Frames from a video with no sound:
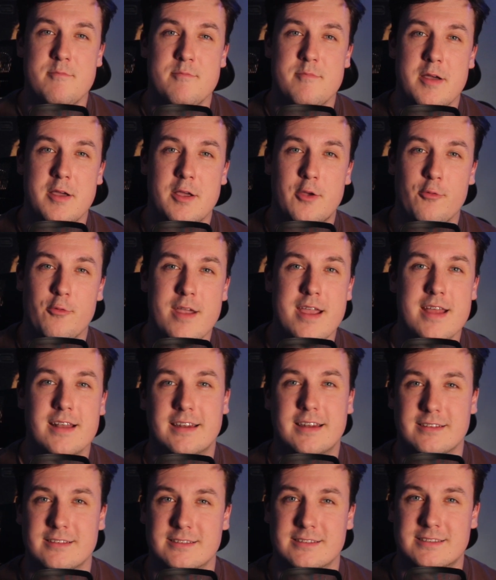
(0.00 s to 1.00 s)
great
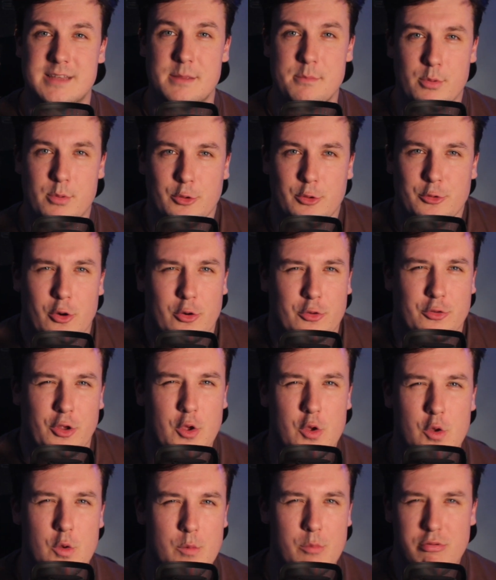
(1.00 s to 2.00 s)
little simple Doctor
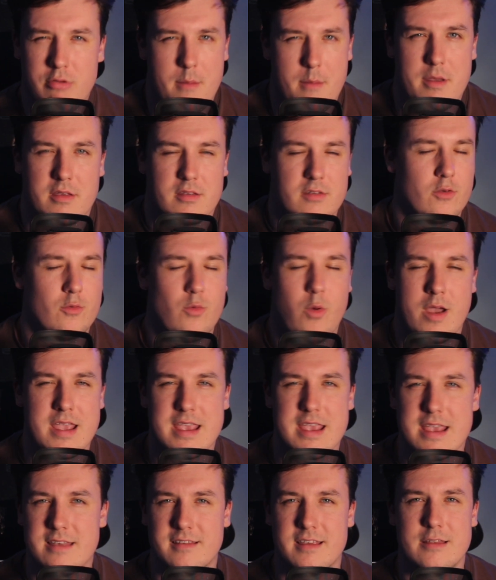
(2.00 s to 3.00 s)
Who premise, quite
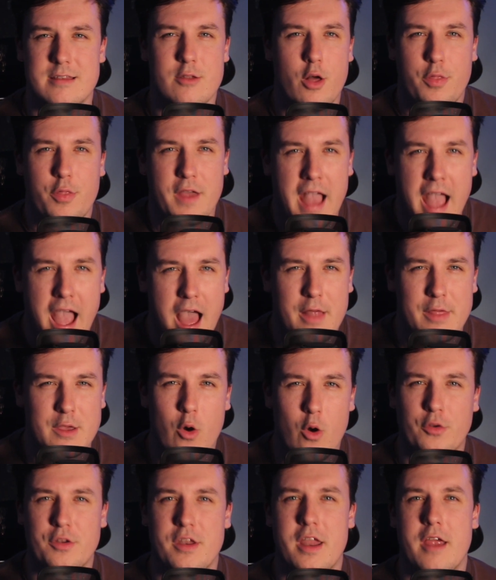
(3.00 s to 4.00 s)
easy, nothing out of the
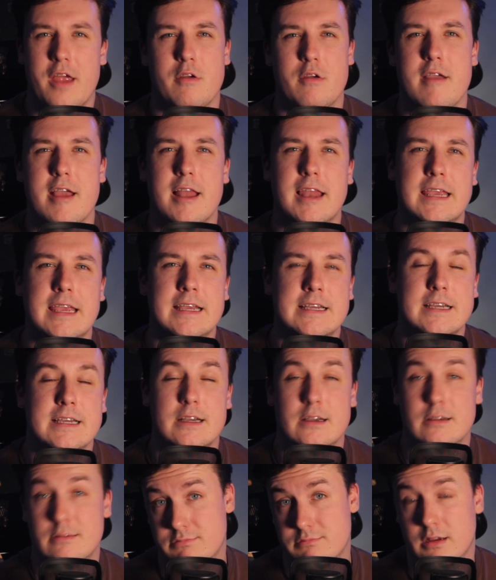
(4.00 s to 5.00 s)
ordinary really,
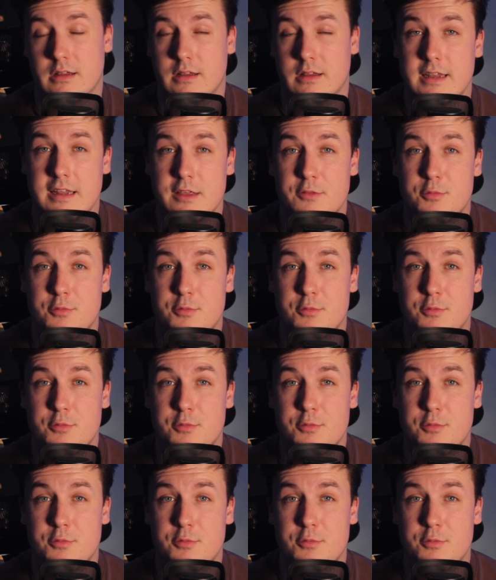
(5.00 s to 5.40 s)
well, at least we